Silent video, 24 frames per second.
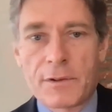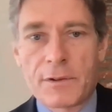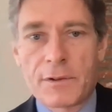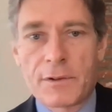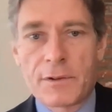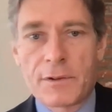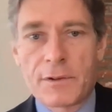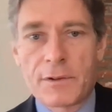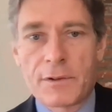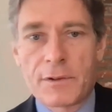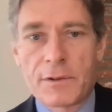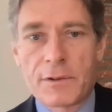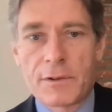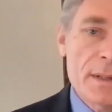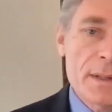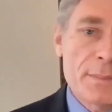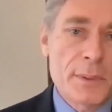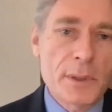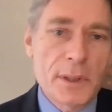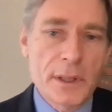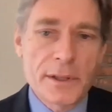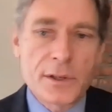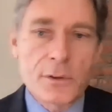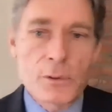It pushes
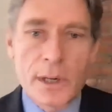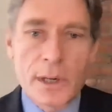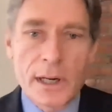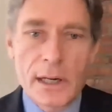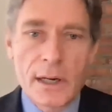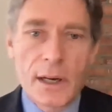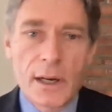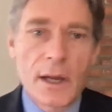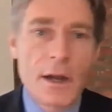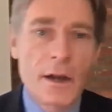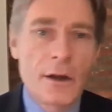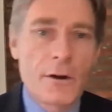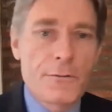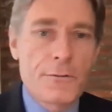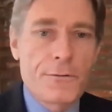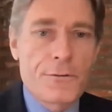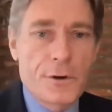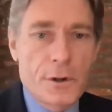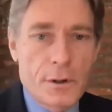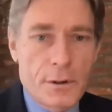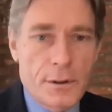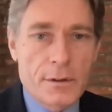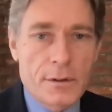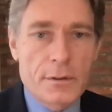people on the right
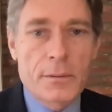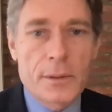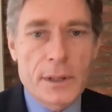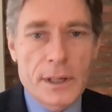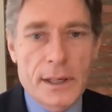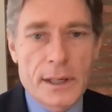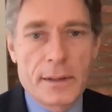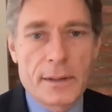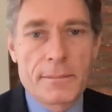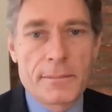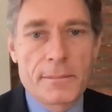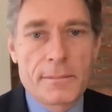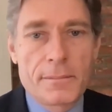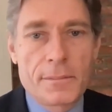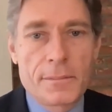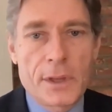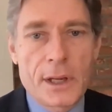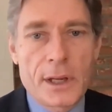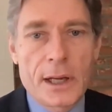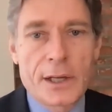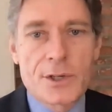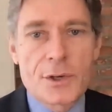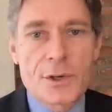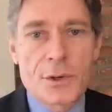further right
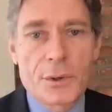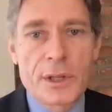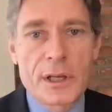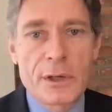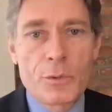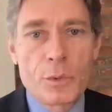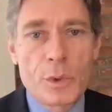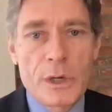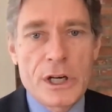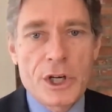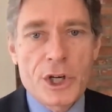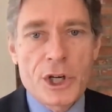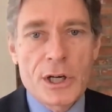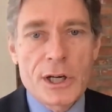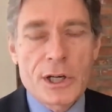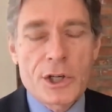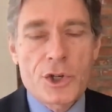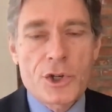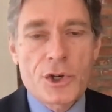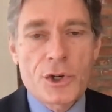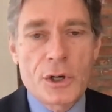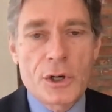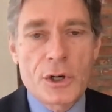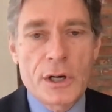until they reach an
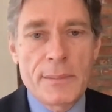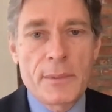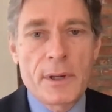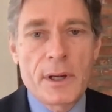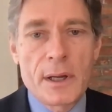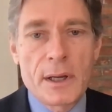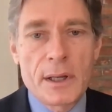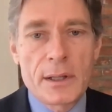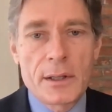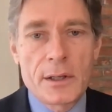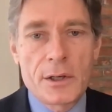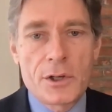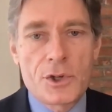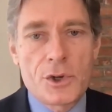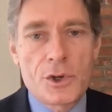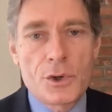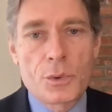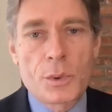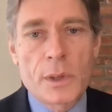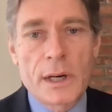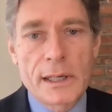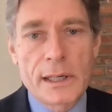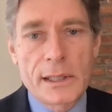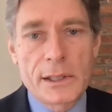extreme that, as
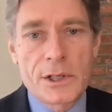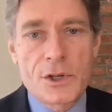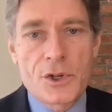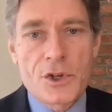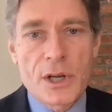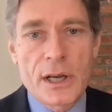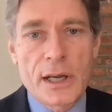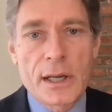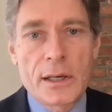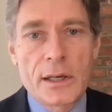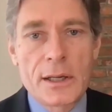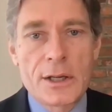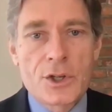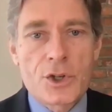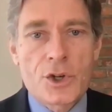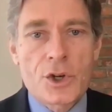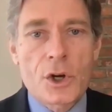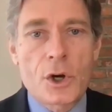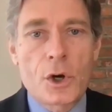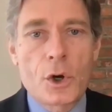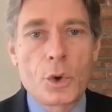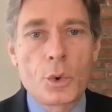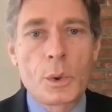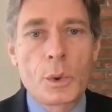you rightly said, is
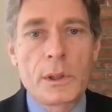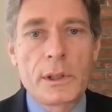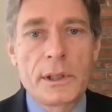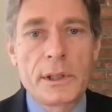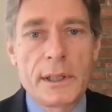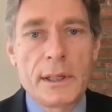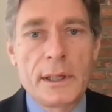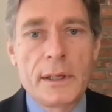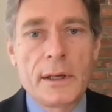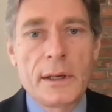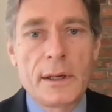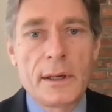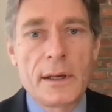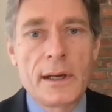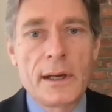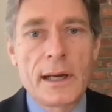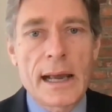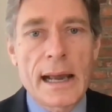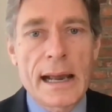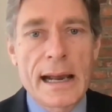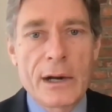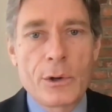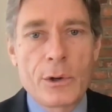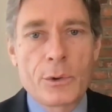totally
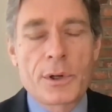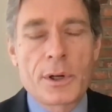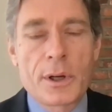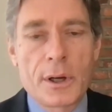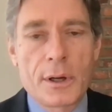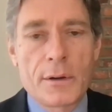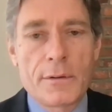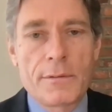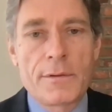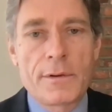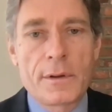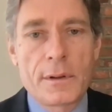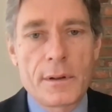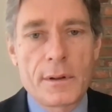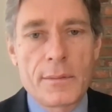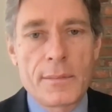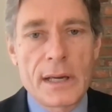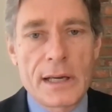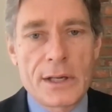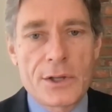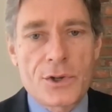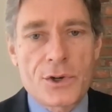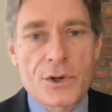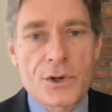out of the
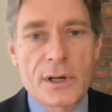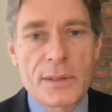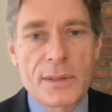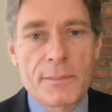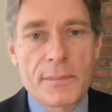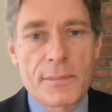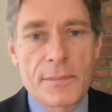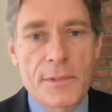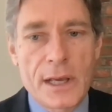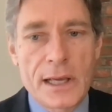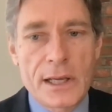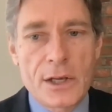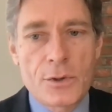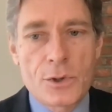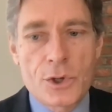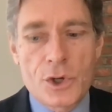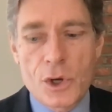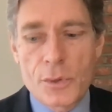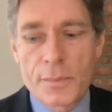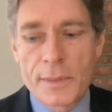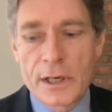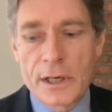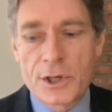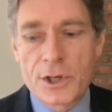mainstream. Thank you
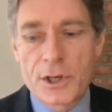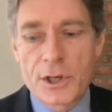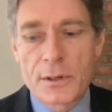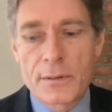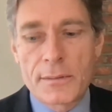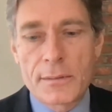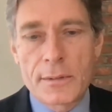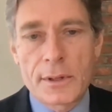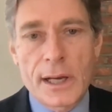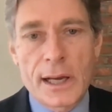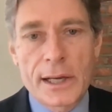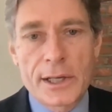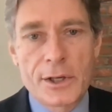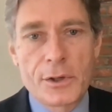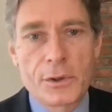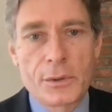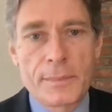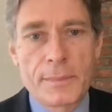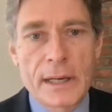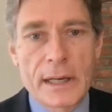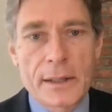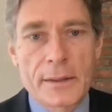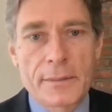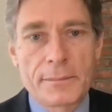so much. I
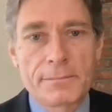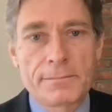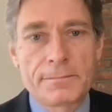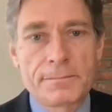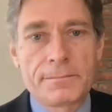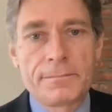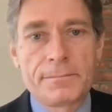yield back.